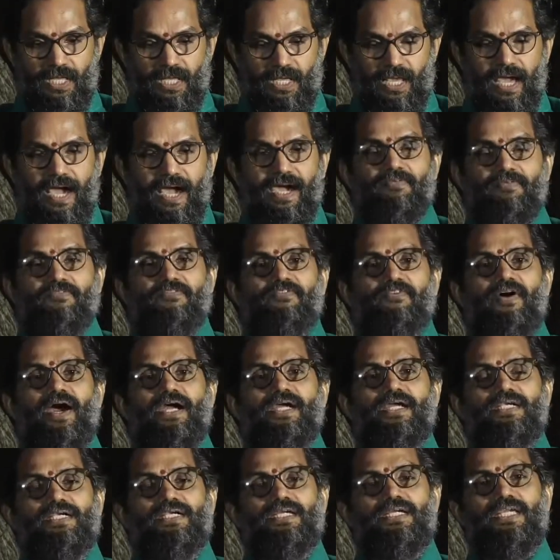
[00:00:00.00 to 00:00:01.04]
And
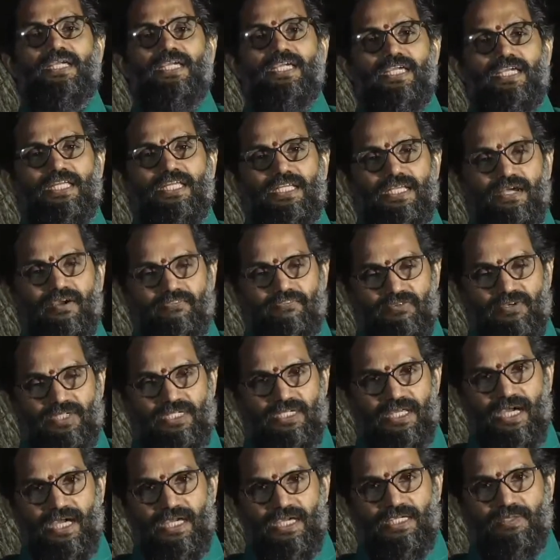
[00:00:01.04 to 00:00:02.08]
find enough
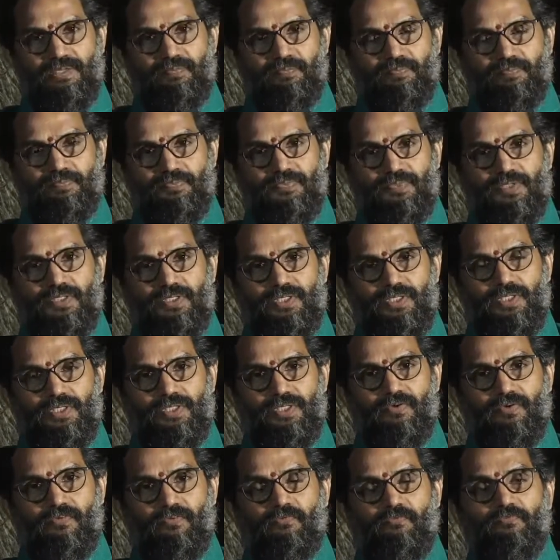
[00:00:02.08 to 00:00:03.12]
time
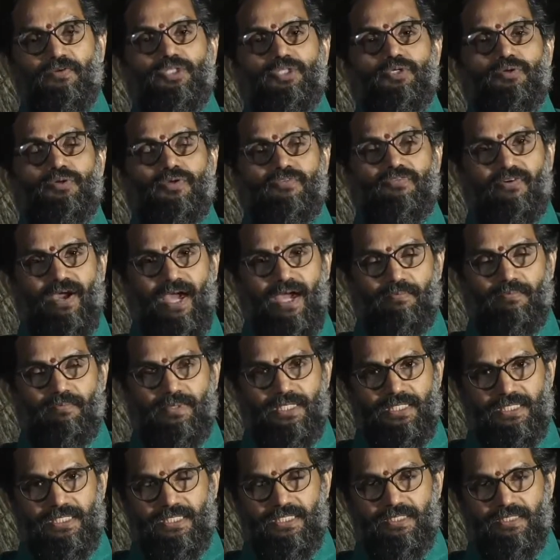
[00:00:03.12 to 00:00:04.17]
with your
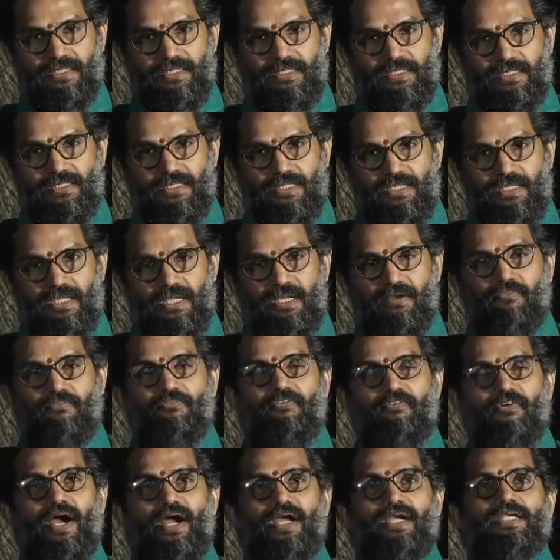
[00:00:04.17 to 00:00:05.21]
family,
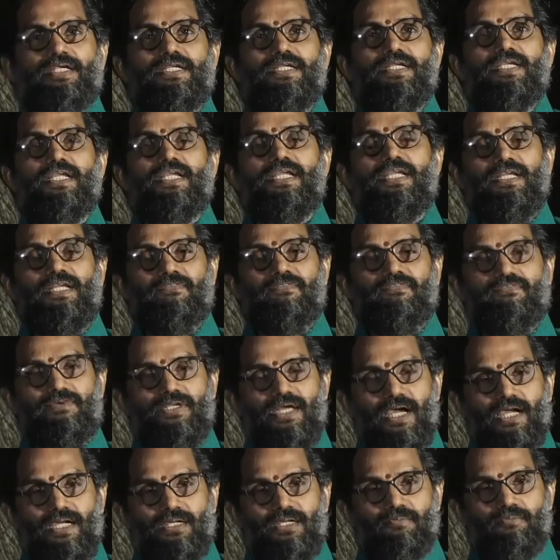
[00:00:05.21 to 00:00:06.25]
find enough
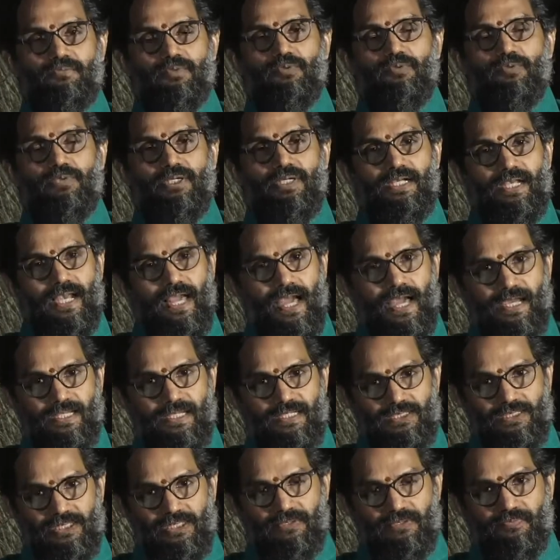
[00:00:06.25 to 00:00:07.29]
time to
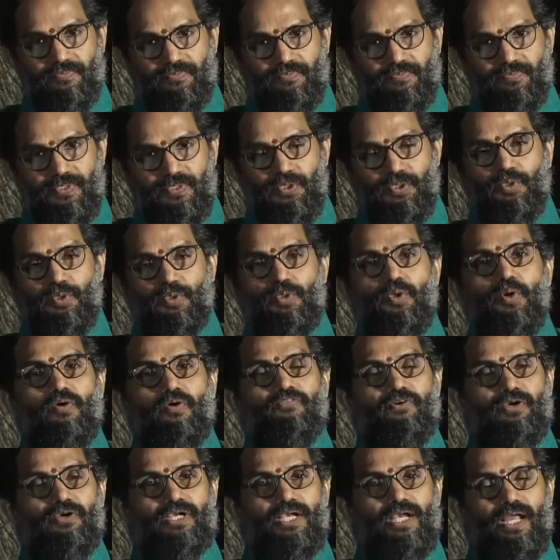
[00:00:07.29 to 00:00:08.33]
relax, to go
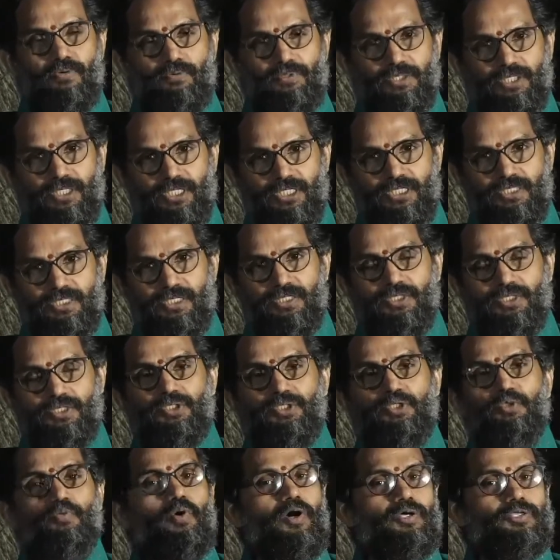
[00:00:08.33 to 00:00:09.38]
for an outing,
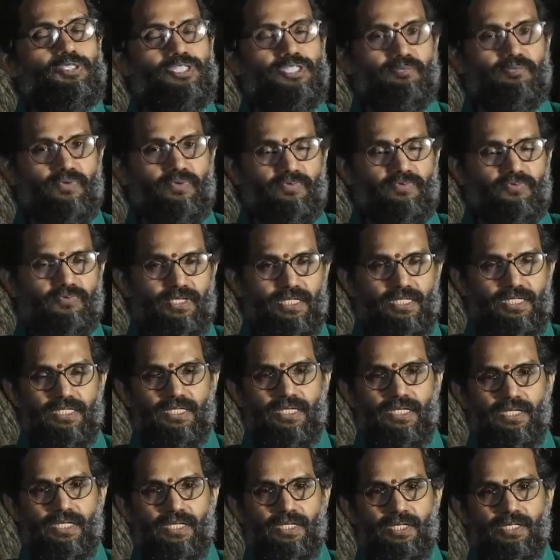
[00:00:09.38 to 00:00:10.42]
to watch a movie,
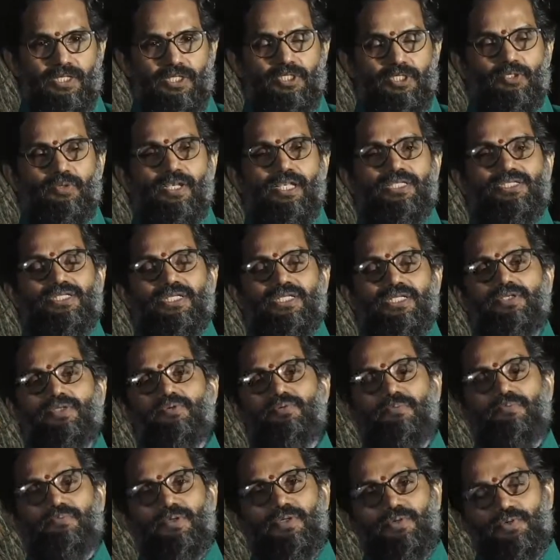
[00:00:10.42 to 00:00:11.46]
to listen
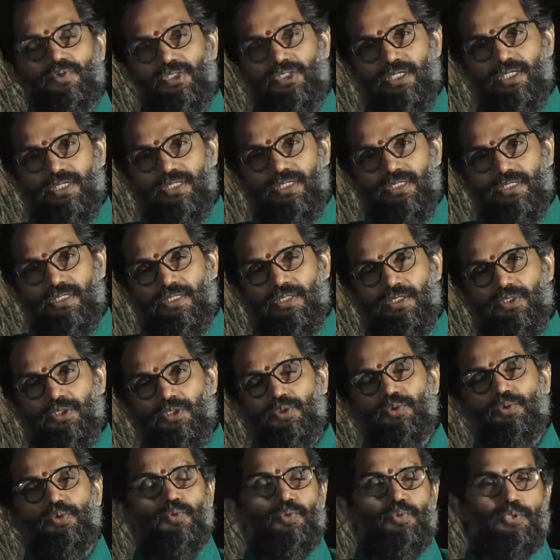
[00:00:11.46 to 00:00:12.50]
to a music,
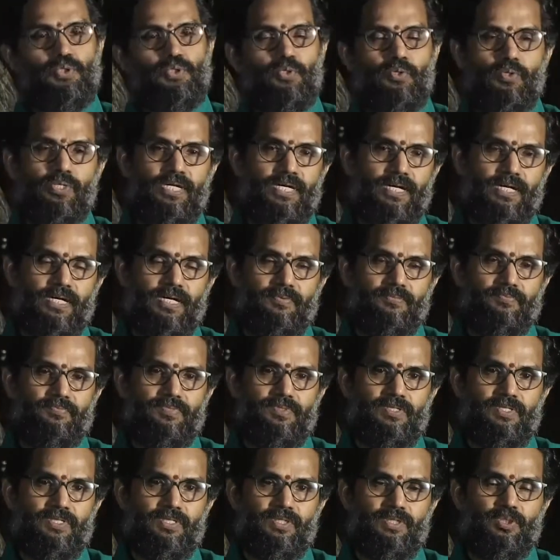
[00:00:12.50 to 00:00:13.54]
to do yoga,
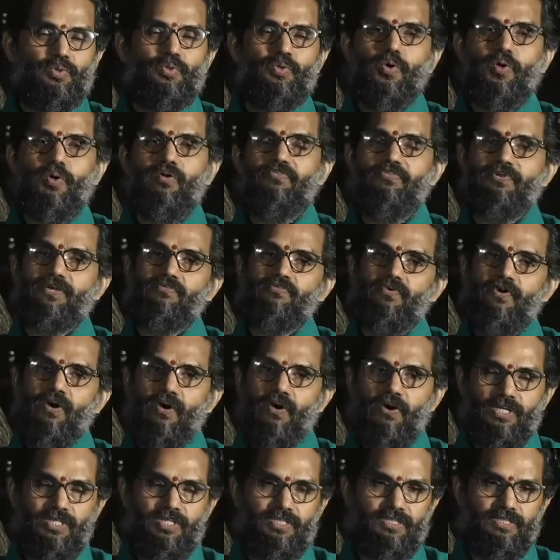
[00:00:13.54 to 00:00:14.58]
to go for a
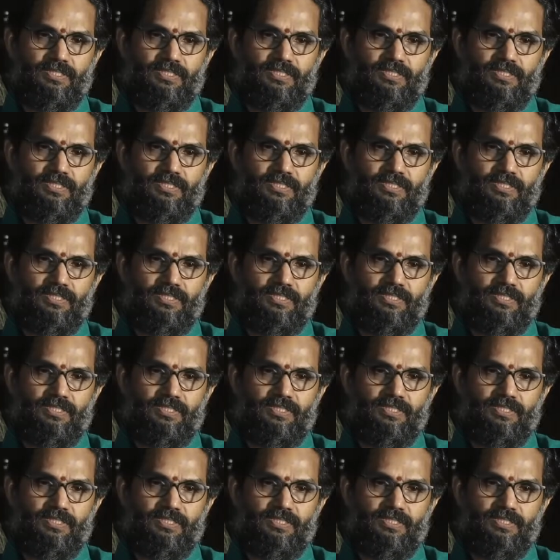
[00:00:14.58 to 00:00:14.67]
walk.